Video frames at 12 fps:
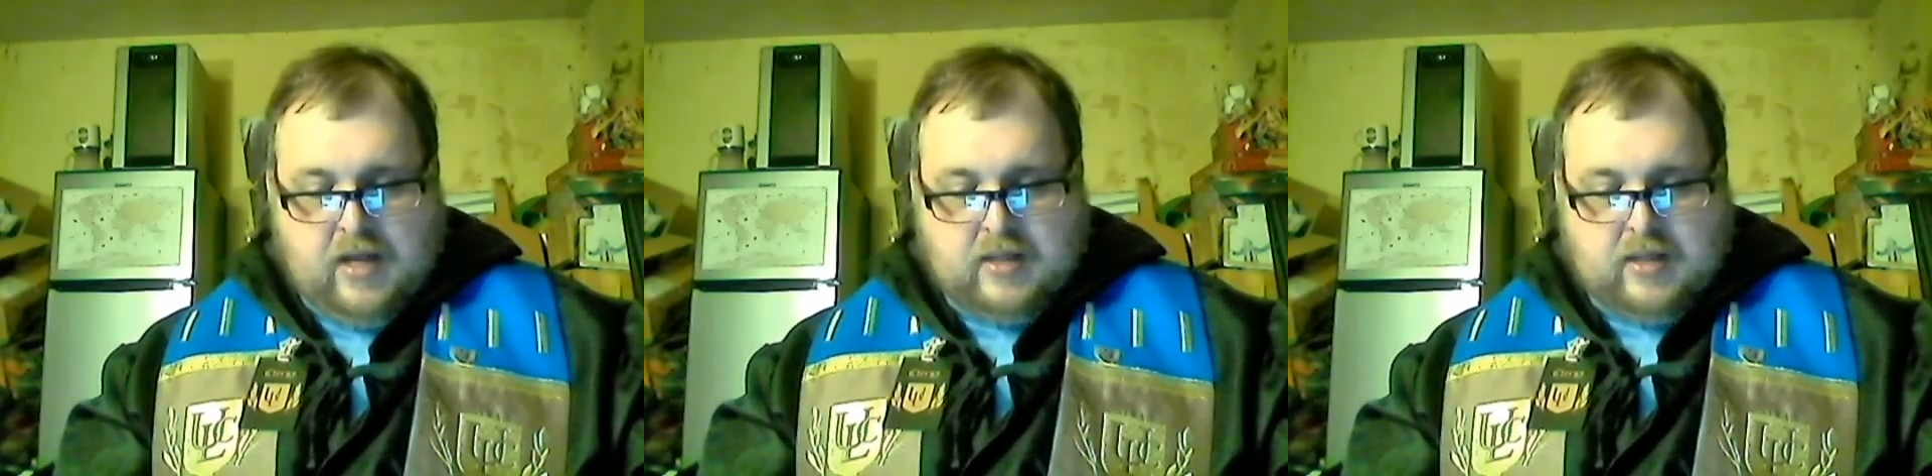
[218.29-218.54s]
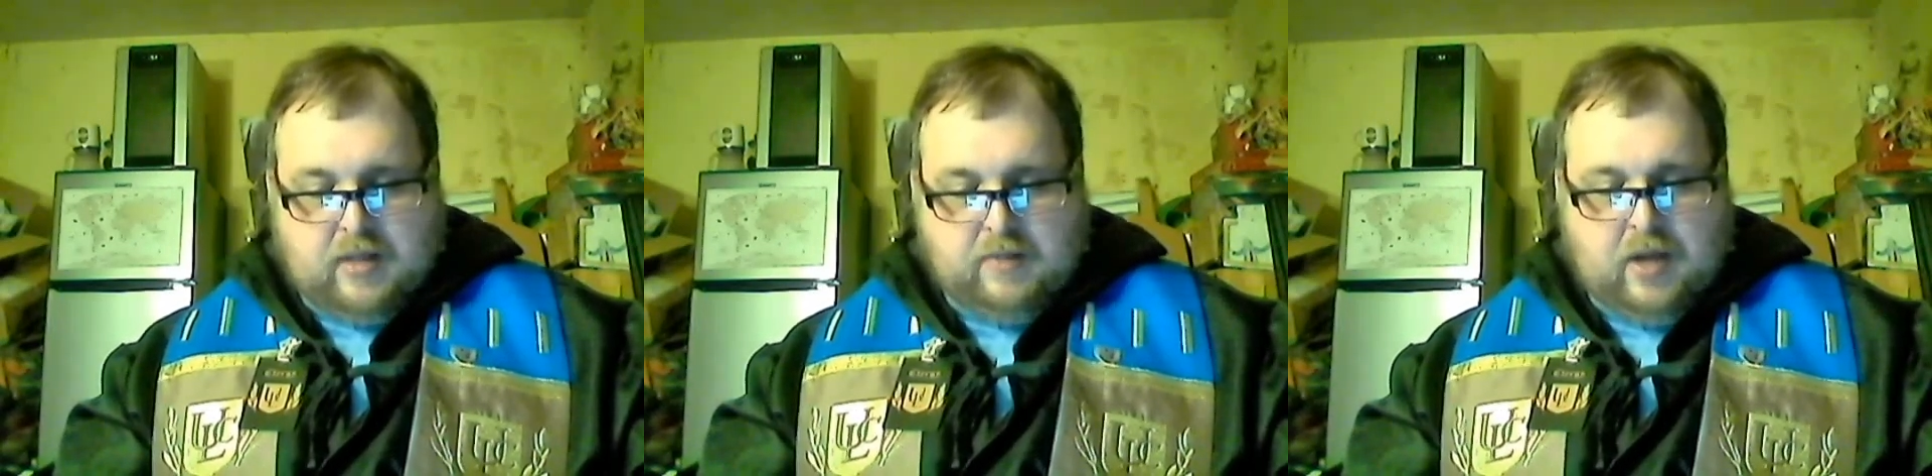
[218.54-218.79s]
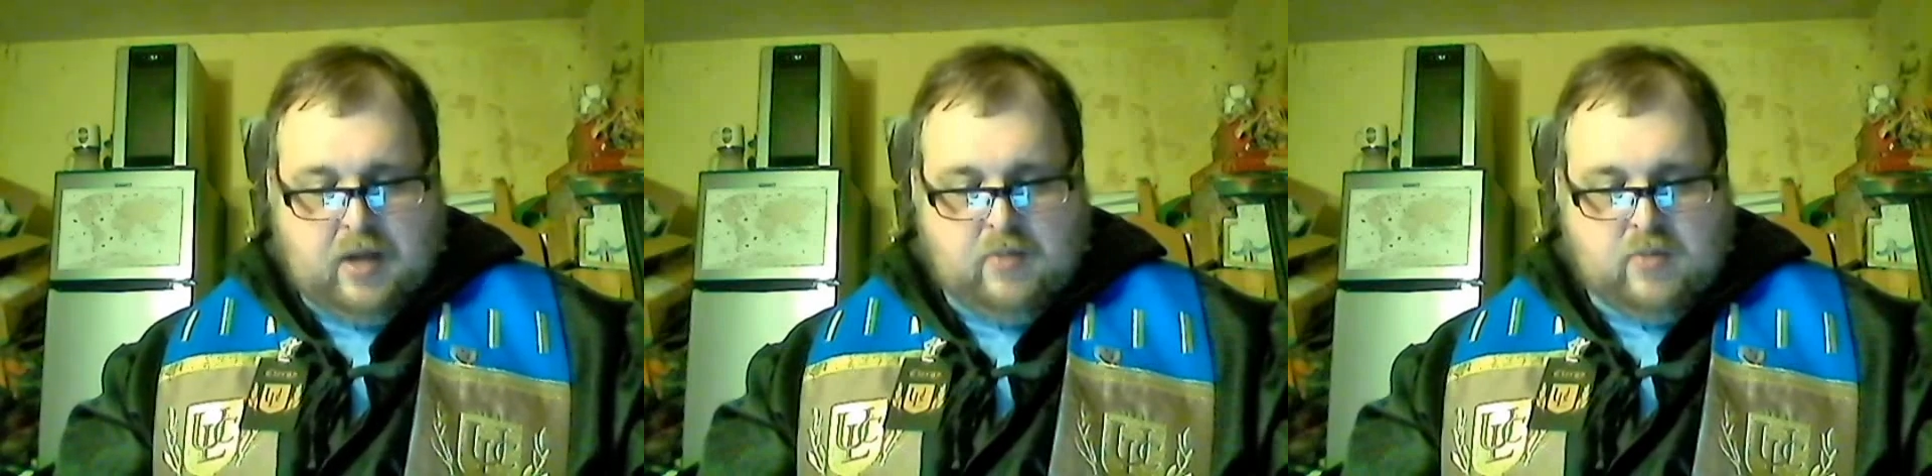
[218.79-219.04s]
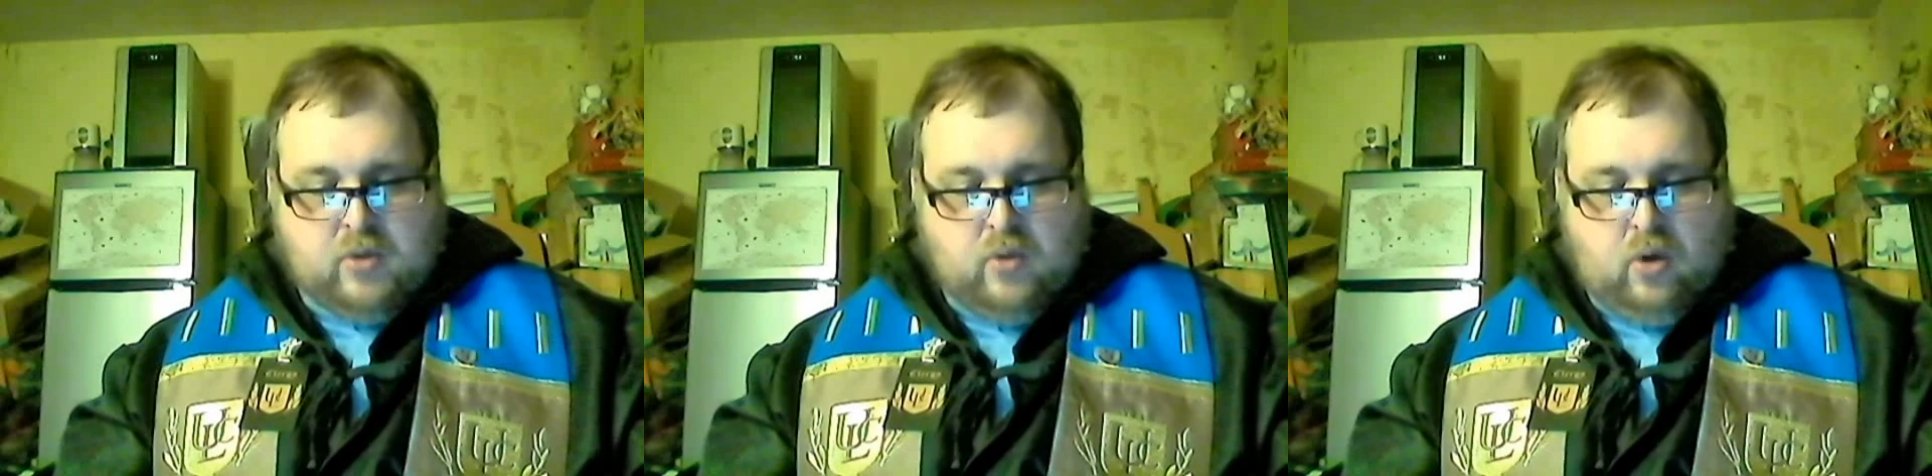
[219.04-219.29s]

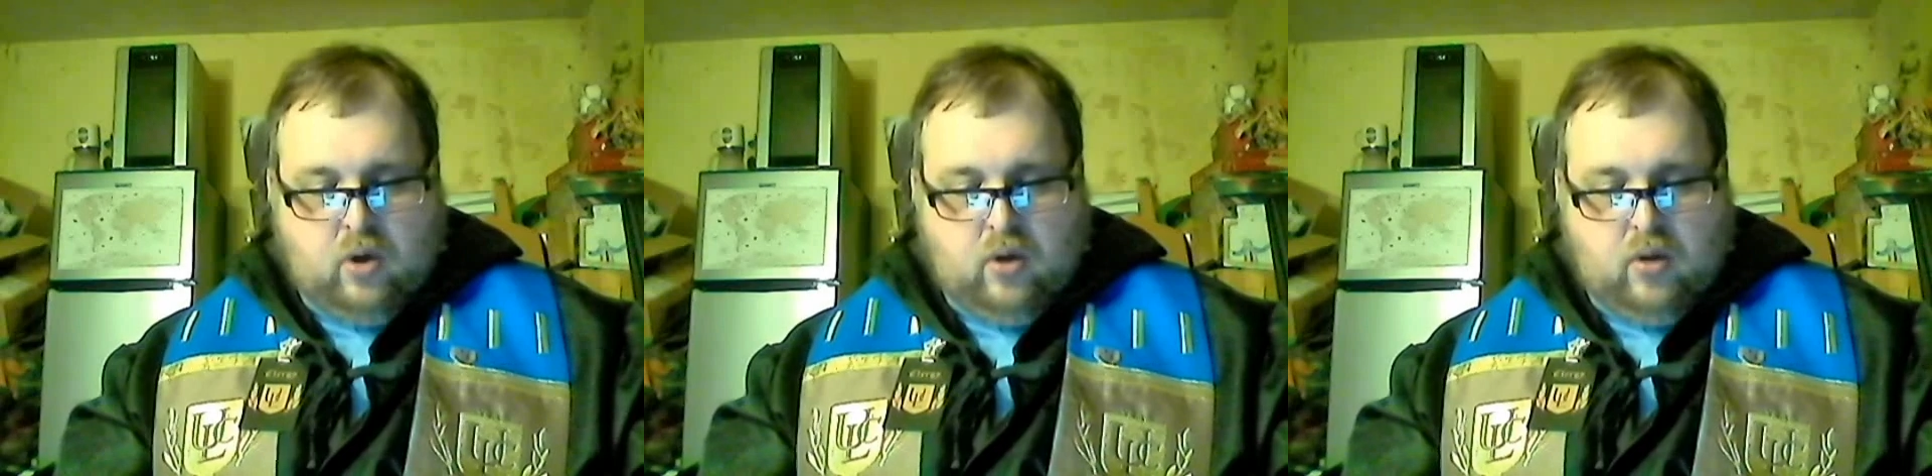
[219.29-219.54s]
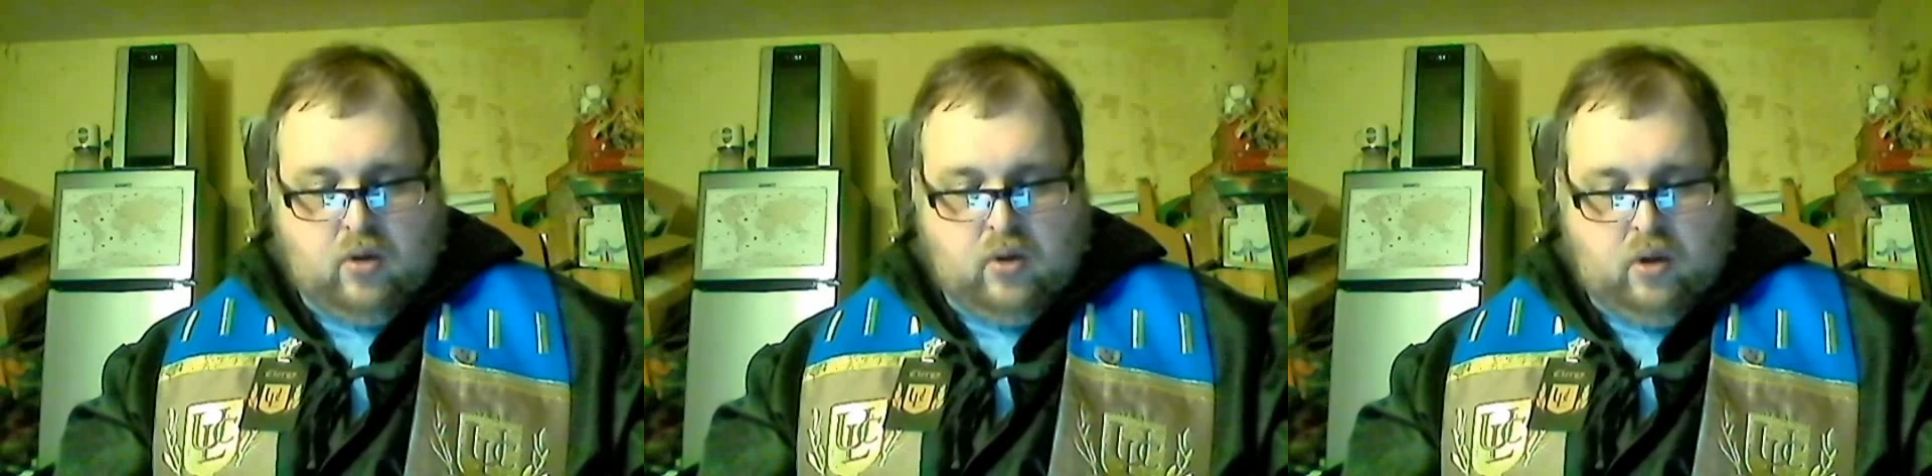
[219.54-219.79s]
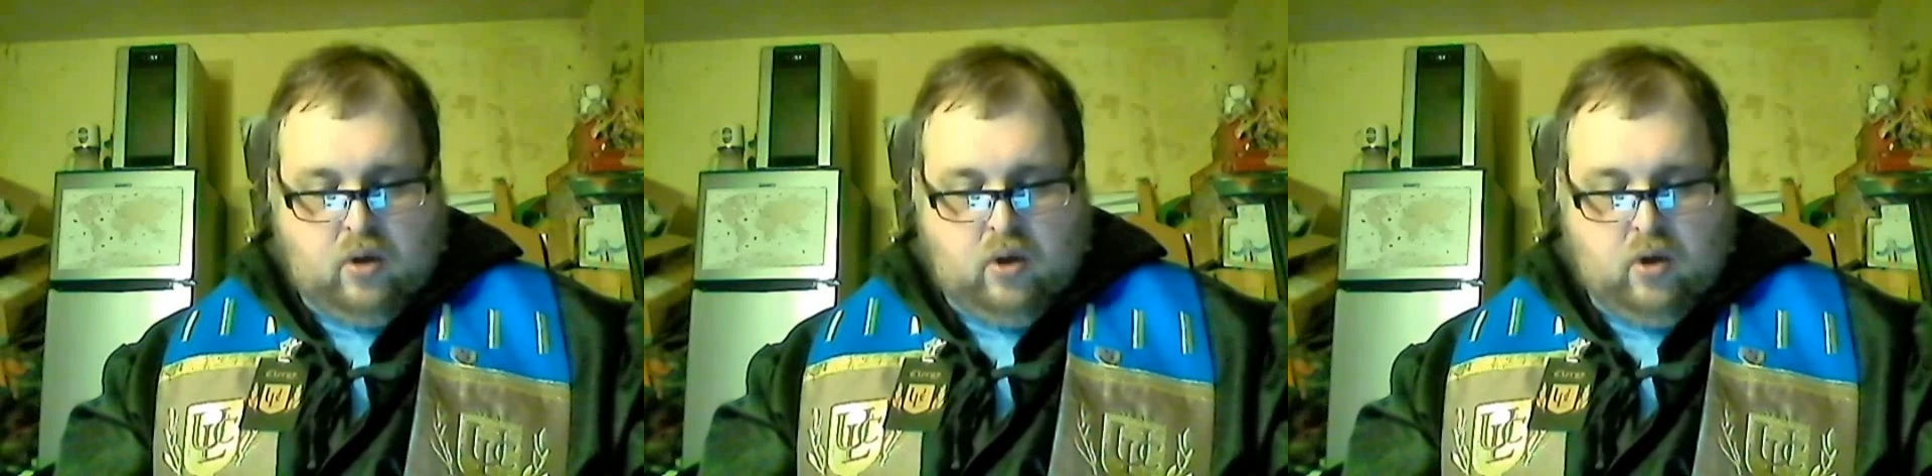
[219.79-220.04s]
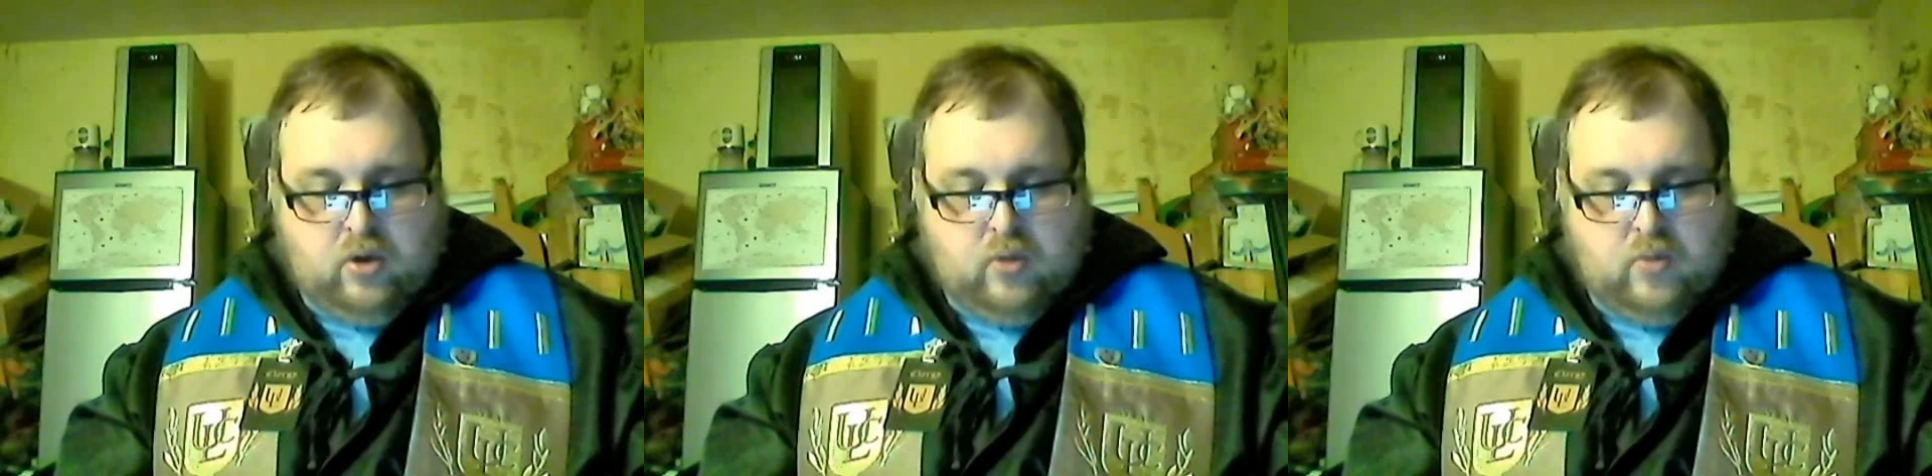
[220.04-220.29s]
Sometimes you
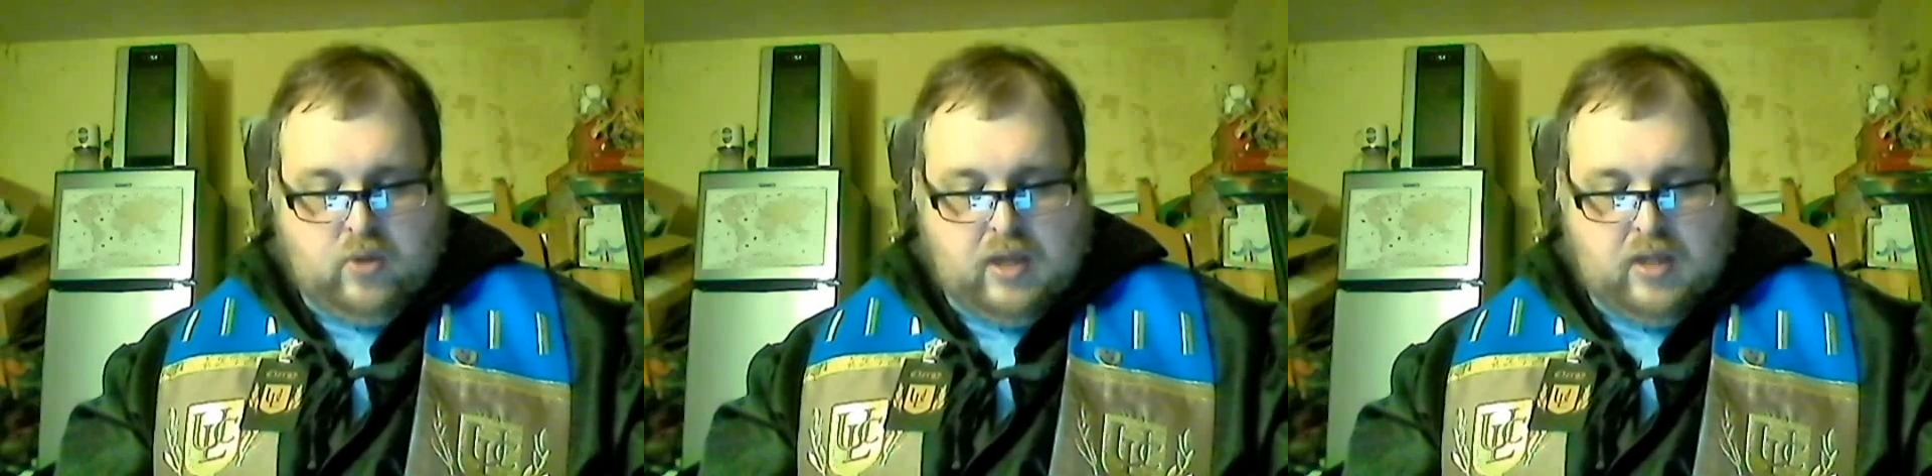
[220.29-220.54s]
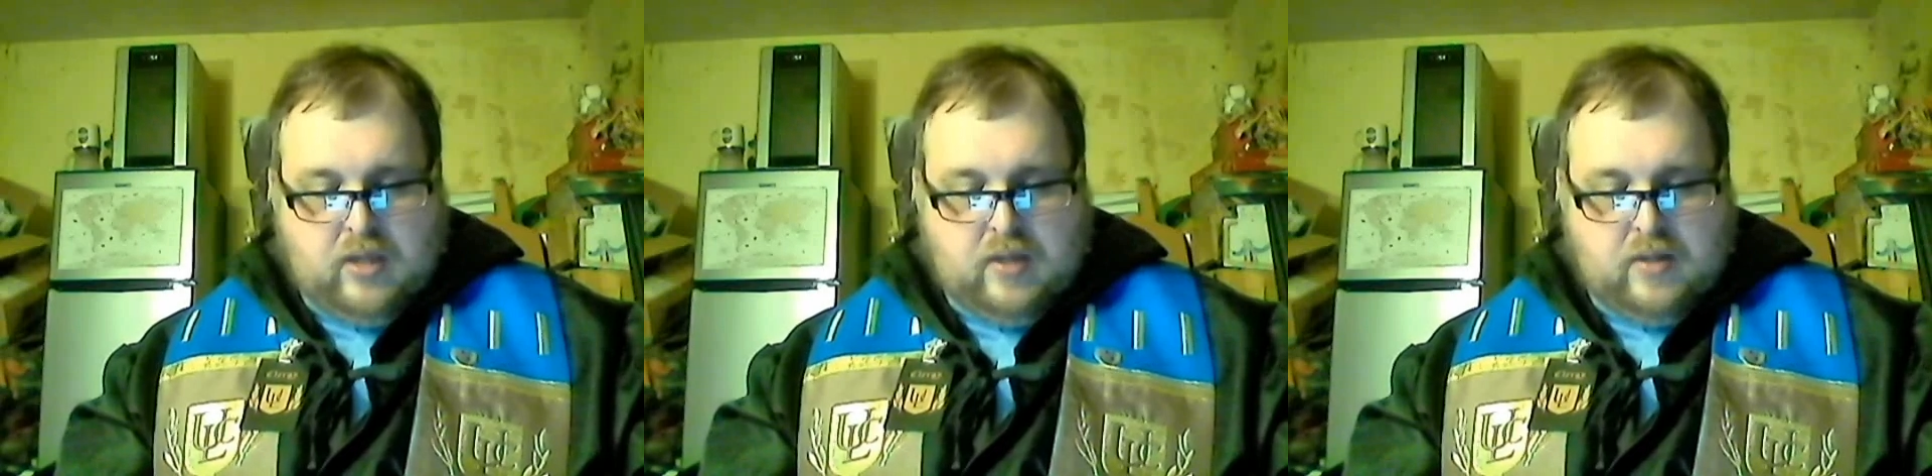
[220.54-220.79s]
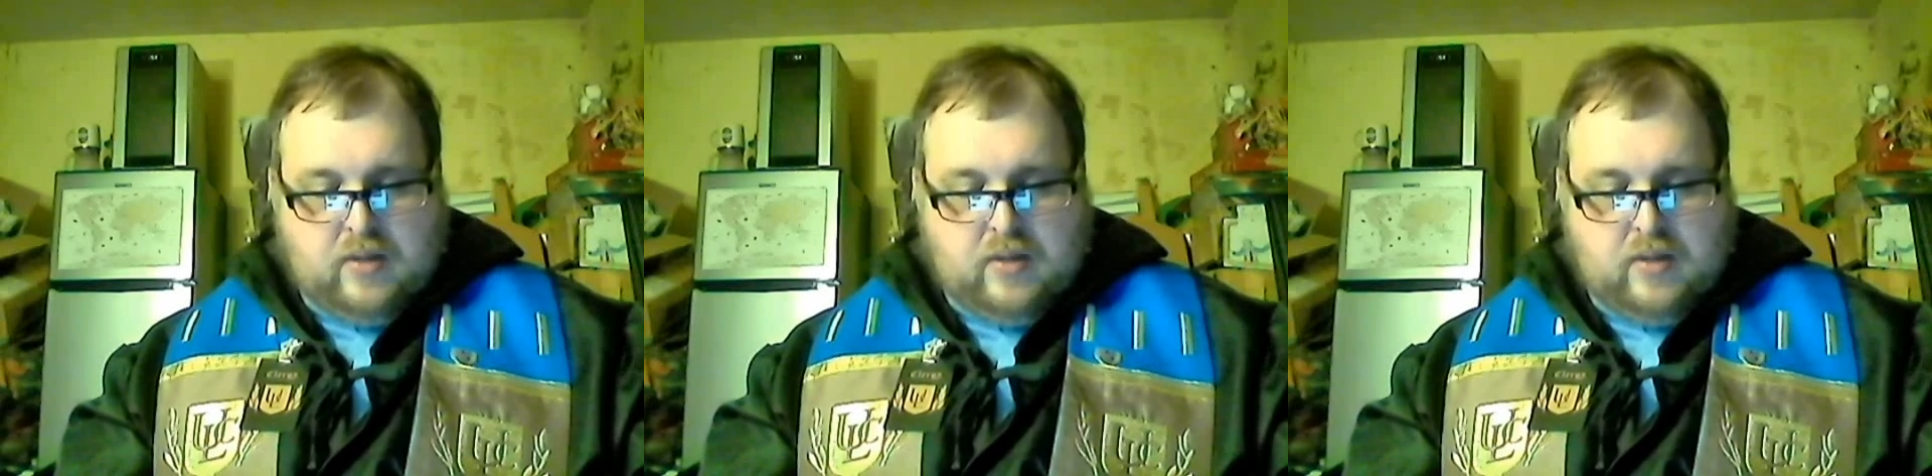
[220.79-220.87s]
all you need